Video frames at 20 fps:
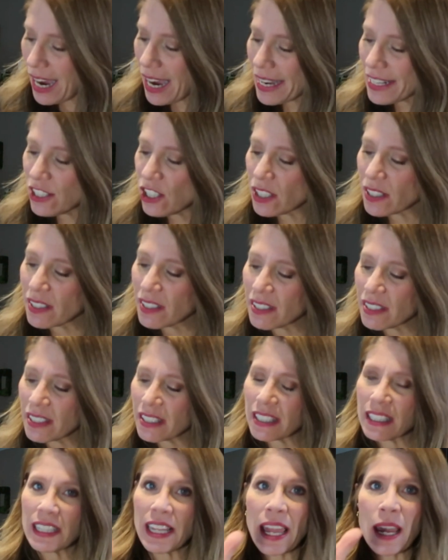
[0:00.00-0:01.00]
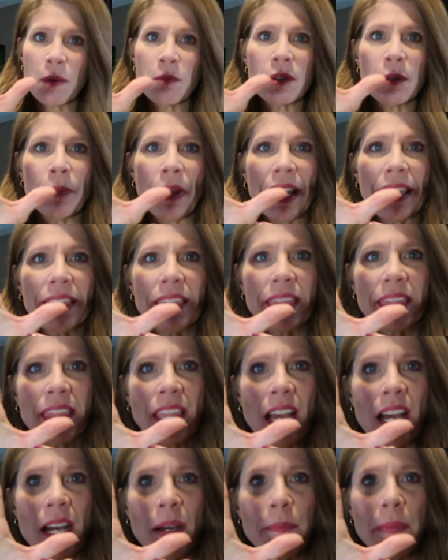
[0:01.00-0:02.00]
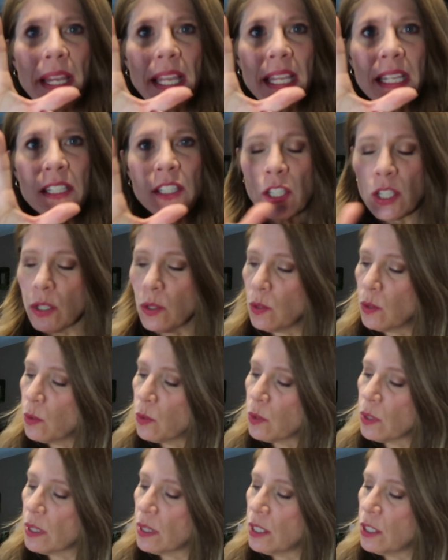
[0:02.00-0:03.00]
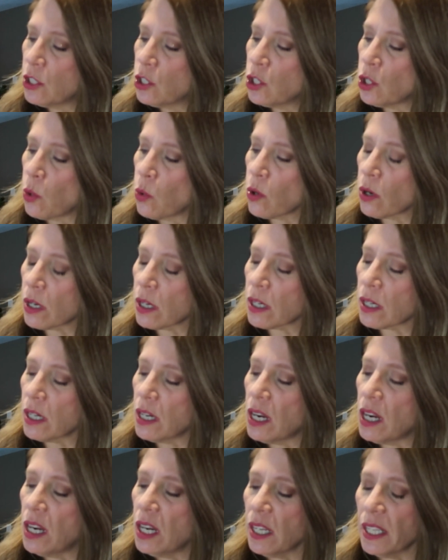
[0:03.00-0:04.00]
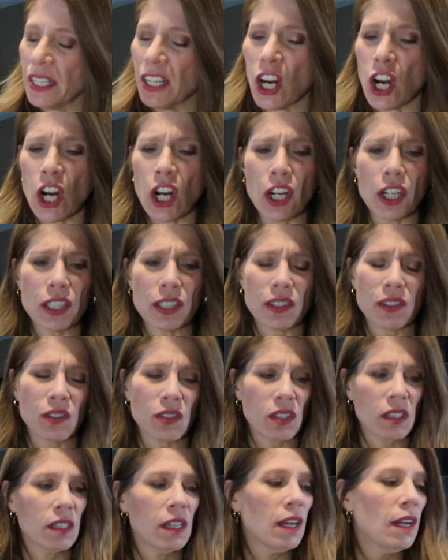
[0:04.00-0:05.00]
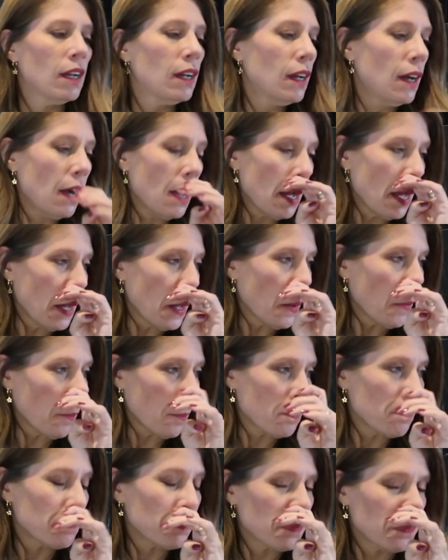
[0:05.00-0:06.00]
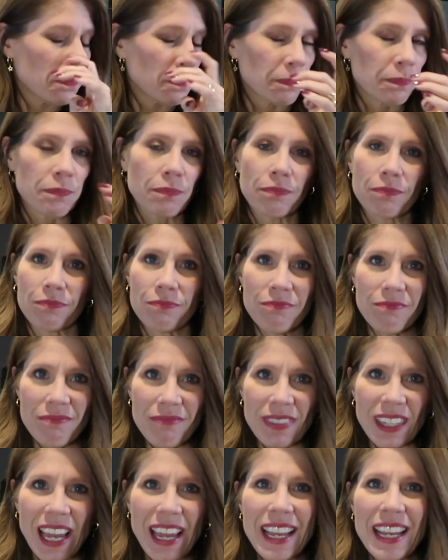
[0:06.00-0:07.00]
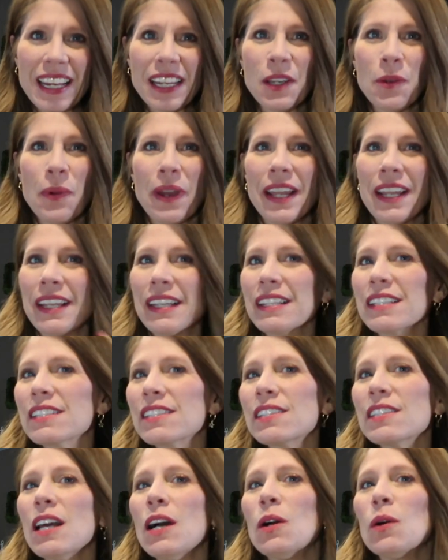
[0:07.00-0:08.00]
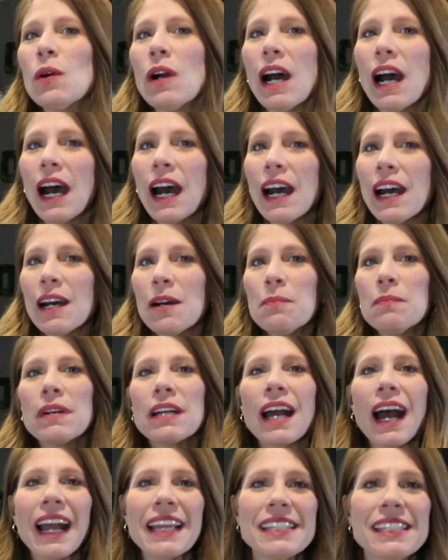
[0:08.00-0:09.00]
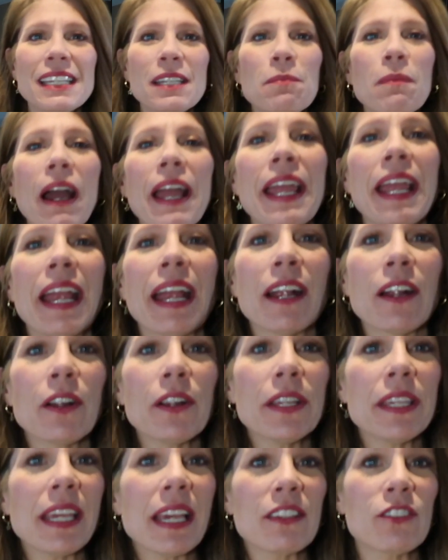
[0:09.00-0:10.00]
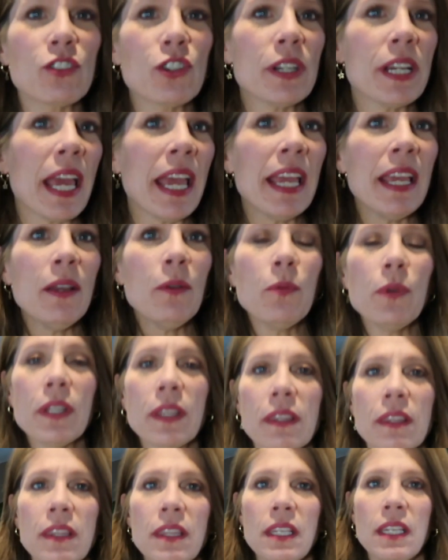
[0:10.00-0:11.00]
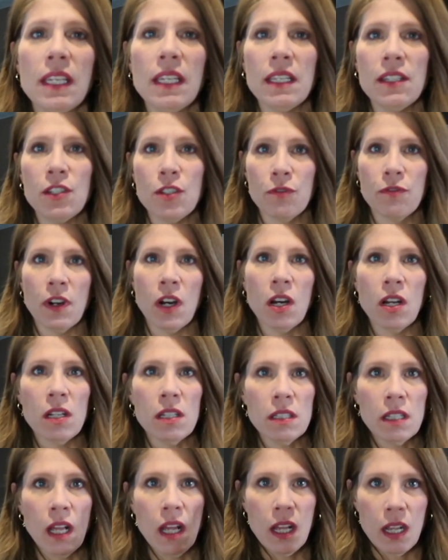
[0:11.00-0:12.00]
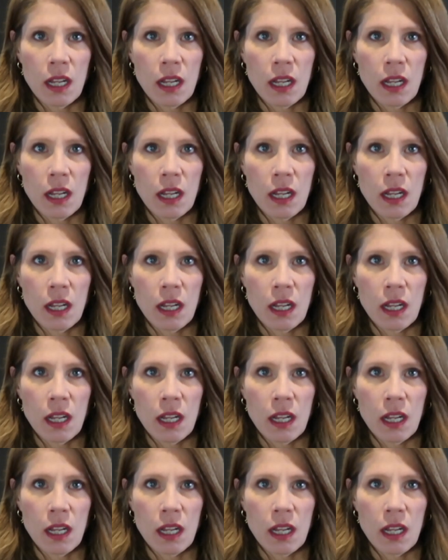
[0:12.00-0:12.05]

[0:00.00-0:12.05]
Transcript: I just slammed my thumb into the door. Oh, it hurts. Um, anyway, so um, I did my hair yesterday with the Duval.